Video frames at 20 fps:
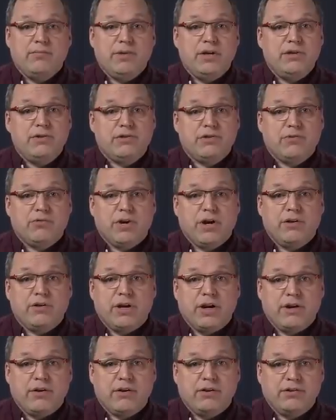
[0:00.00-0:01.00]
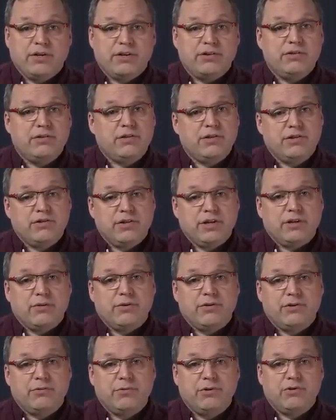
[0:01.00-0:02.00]
mean squared error doesn't
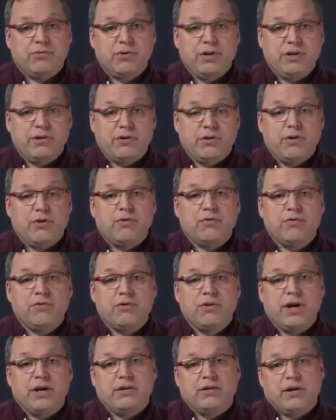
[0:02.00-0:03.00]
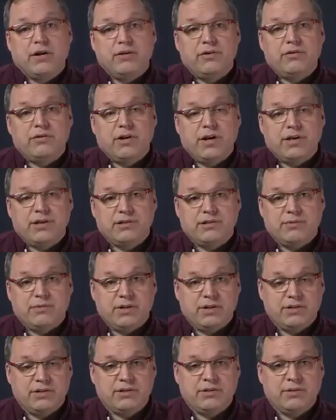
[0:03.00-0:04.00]
distinguish between over and under
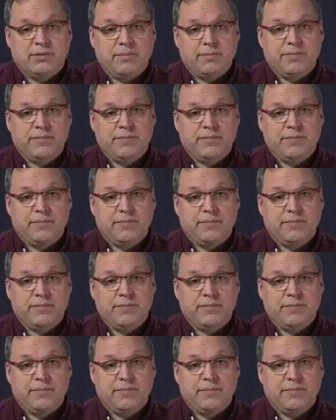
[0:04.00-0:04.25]
estimates.